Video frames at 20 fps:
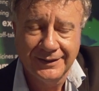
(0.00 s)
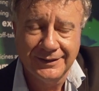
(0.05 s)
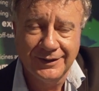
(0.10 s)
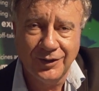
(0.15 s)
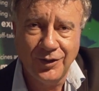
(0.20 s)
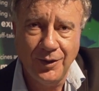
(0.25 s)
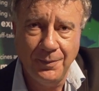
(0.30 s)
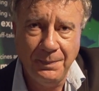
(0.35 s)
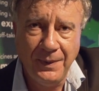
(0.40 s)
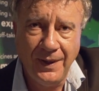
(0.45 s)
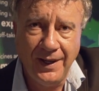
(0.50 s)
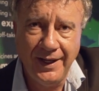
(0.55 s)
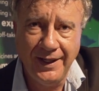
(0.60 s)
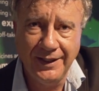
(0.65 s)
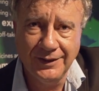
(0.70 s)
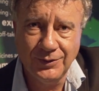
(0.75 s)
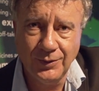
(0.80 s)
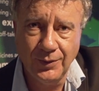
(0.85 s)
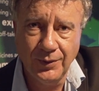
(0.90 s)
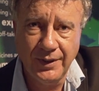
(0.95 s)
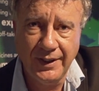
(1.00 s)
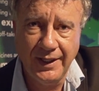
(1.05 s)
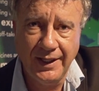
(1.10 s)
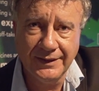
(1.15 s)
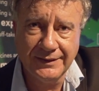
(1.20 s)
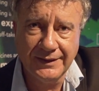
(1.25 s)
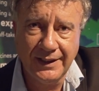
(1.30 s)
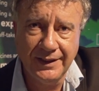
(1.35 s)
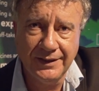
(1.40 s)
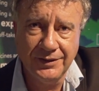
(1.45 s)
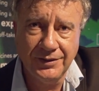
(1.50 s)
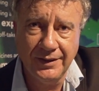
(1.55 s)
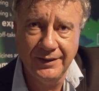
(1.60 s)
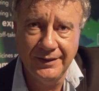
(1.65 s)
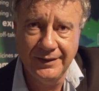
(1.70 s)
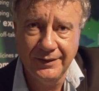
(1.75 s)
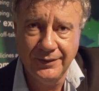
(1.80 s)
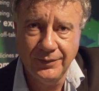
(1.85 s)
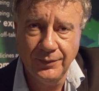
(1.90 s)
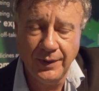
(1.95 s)
the compliance
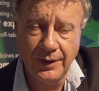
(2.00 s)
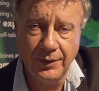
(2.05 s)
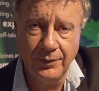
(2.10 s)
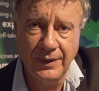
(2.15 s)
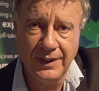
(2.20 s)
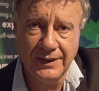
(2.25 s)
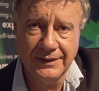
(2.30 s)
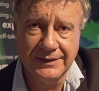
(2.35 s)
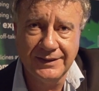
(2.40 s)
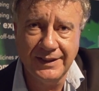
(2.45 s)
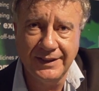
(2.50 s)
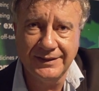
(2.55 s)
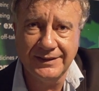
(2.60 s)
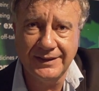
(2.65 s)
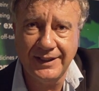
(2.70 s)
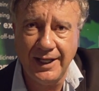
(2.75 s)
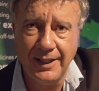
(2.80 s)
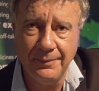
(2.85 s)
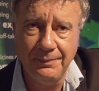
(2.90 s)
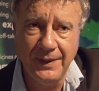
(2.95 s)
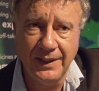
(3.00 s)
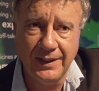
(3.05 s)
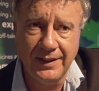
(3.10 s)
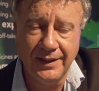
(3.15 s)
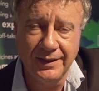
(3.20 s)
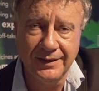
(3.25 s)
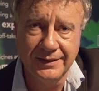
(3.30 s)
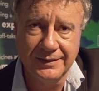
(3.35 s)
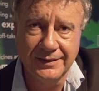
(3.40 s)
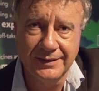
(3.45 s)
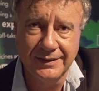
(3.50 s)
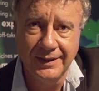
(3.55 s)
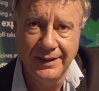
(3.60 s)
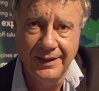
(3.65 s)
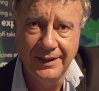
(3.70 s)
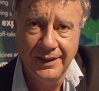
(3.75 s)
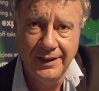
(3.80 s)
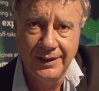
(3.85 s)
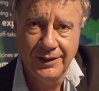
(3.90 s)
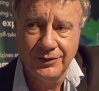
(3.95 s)
organization where we assist applicants
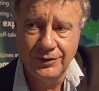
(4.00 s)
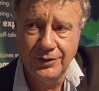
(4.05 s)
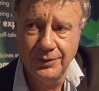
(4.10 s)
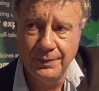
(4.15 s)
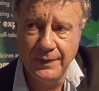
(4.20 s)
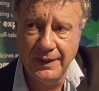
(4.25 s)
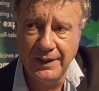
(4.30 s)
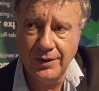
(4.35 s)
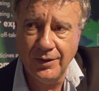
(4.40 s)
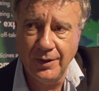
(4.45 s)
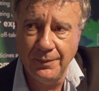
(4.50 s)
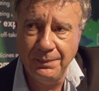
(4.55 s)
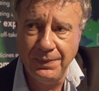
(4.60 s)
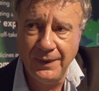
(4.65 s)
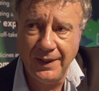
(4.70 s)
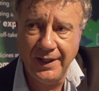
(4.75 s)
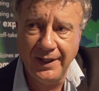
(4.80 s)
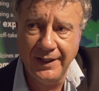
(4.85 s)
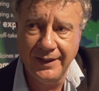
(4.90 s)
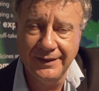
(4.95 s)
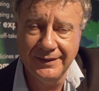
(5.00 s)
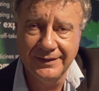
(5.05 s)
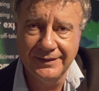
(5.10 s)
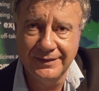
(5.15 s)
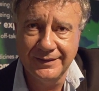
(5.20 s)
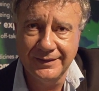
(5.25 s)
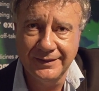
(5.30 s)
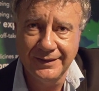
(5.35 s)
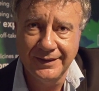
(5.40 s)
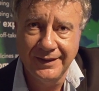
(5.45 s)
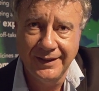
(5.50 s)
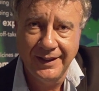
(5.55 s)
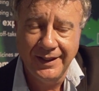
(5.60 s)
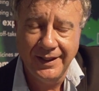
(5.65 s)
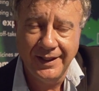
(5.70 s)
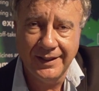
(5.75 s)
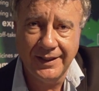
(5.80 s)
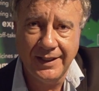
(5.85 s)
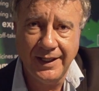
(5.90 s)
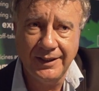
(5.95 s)
to be compliant
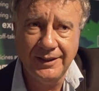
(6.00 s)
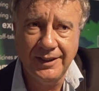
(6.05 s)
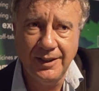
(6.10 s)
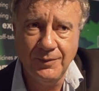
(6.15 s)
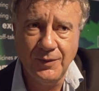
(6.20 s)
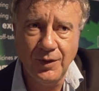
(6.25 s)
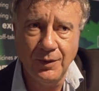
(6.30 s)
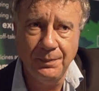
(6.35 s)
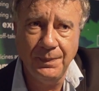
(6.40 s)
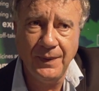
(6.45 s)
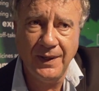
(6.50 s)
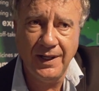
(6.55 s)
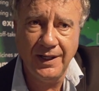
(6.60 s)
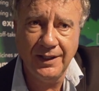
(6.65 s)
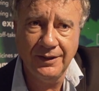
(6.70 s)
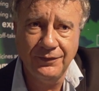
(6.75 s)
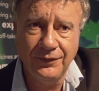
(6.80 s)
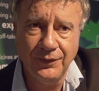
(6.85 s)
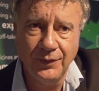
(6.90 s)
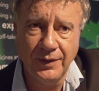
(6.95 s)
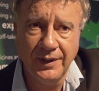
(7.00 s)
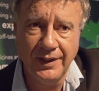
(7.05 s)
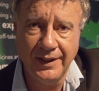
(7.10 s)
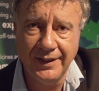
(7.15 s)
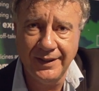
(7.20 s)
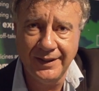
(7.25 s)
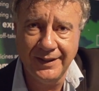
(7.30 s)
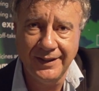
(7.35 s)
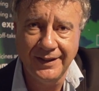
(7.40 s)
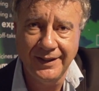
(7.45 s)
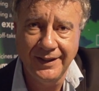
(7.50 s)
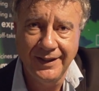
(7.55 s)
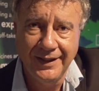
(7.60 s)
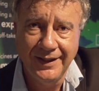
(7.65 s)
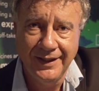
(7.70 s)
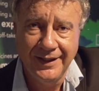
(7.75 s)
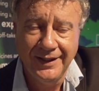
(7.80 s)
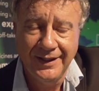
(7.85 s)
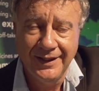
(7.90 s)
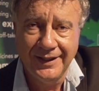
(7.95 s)
and get them compliant for their
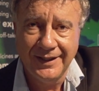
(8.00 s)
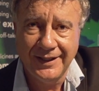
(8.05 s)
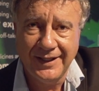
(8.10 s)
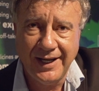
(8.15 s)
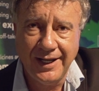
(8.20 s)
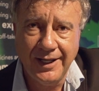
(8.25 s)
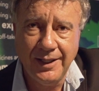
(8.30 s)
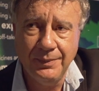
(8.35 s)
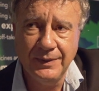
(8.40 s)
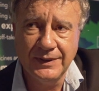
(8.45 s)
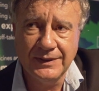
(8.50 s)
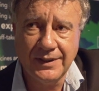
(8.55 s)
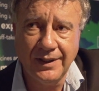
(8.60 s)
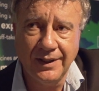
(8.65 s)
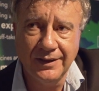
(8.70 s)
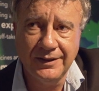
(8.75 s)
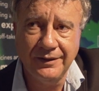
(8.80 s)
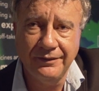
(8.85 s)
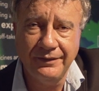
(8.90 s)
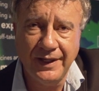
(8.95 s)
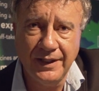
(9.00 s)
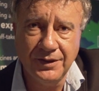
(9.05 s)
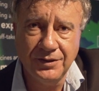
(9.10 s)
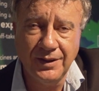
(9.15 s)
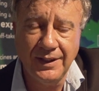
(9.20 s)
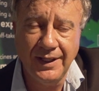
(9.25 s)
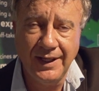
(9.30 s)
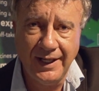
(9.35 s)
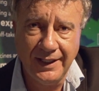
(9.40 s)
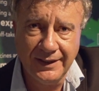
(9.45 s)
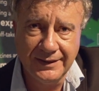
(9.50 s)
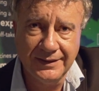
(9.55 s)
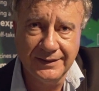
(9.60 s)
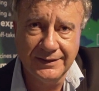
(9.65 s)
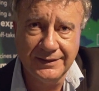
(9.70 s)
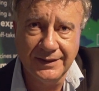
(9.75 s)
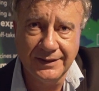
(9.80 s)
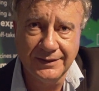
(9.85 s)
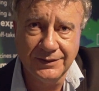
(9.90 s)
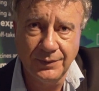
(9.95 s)
cannabis cultivation
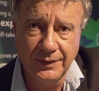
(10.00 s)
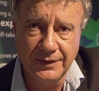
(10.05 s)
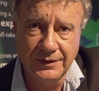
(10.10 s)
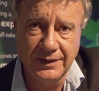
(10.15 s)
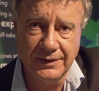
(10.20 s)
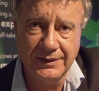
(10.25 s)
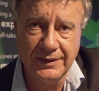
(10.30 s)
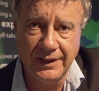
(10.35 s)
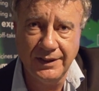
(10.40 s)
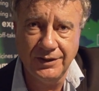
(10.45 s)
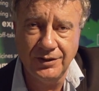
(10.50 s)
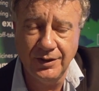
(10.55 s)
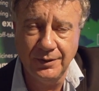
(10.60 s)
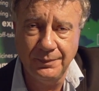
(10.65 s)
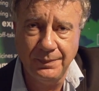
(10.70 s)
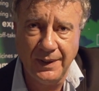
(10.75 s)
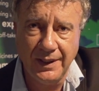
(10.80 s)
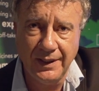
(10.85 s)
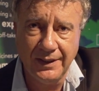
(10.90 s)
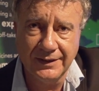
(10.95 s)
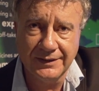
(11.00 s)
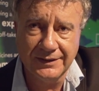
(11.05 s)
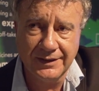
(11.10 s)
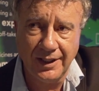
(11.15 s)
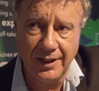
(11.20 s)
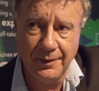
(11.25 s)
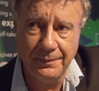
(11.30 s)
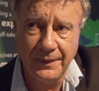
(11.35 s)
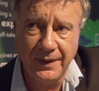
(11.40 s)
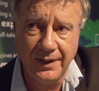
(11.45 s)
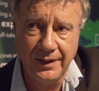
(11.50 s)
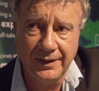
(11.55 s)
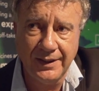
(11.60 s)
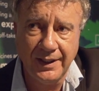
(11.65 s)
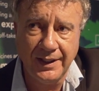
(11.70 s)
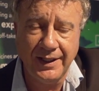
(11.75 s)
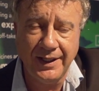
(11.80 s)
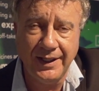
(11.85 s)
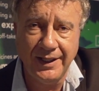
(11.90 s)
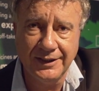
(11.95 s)
licenses, which is issued by SAPRA.
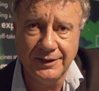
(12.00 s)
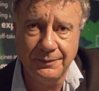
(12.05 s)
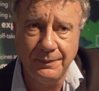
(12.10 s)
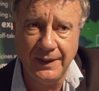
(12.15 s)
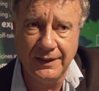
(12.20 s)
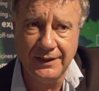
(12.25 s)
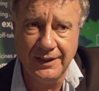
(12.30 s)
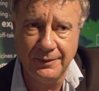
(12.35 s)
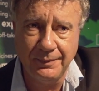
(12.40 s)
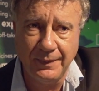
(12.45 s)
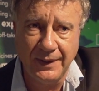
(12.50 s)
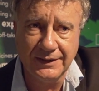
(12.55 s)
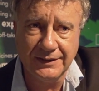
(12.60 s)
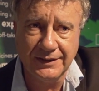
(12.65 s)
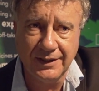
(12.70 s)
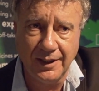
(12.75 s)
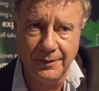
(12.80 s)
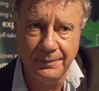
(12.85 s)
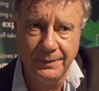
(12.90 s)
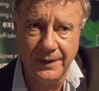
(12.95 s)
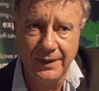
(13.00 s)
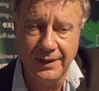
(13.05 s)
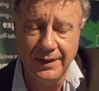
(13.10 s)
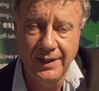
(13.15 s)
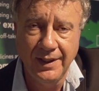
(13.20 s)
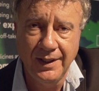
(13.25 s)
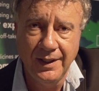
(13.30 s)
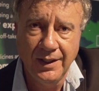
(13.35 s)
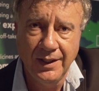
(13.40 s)
They get inspected by SAPRA.